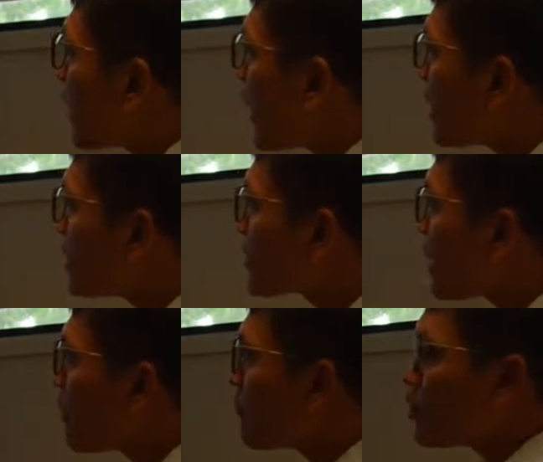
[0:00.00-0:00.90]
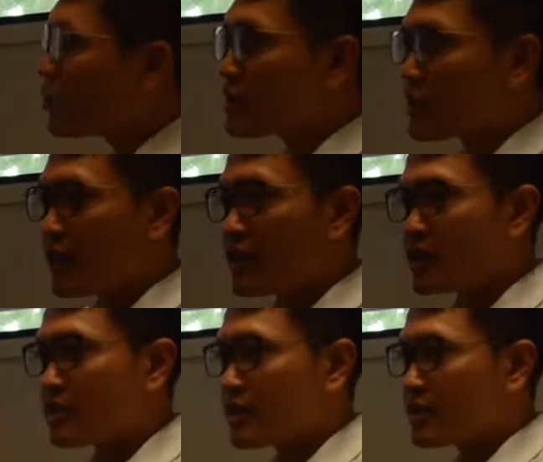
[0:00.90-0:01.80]
And you will see
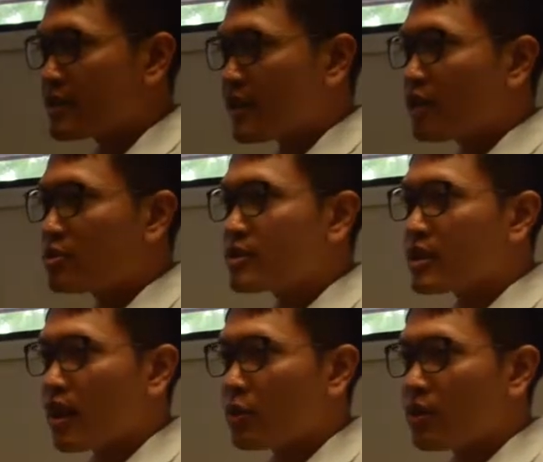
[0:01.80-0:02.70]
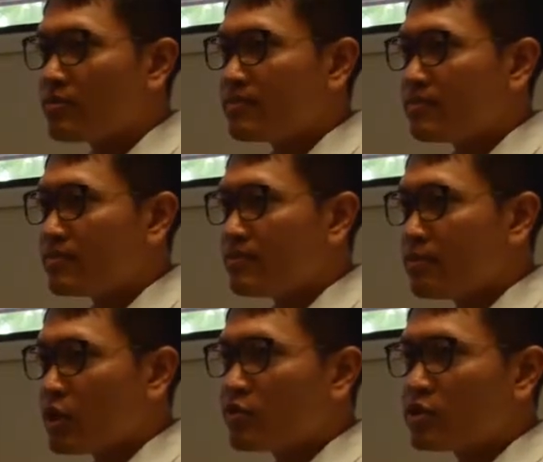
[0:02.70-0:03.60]
that the skills will
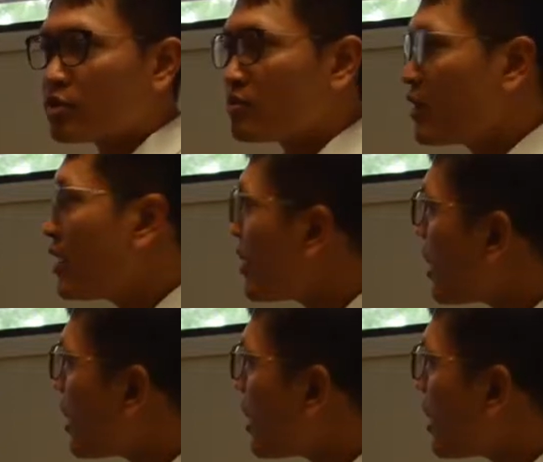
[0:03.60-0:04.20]
move to